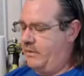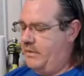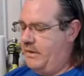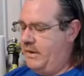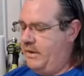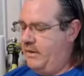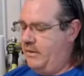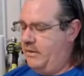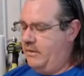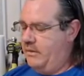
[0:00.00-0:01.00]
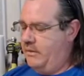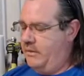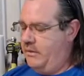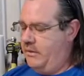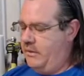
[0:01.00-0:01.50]
okay,
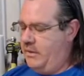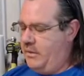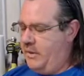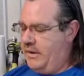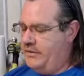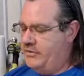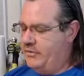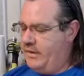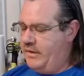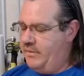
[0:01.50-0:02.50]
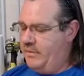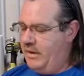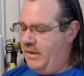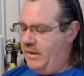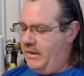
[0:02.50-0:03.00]
you're going to want to trim
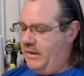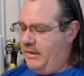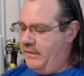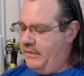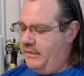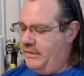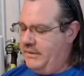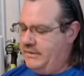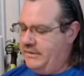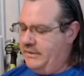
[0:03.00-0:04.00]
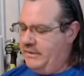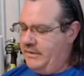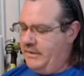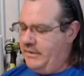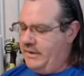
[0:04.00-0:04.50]
this
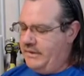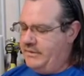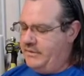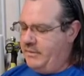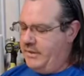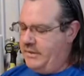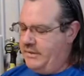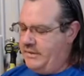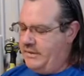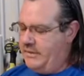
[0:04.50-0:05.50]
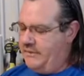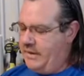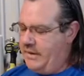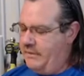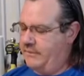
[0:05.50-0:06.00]
little extra bit of stuff
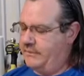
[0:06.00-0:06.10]
out.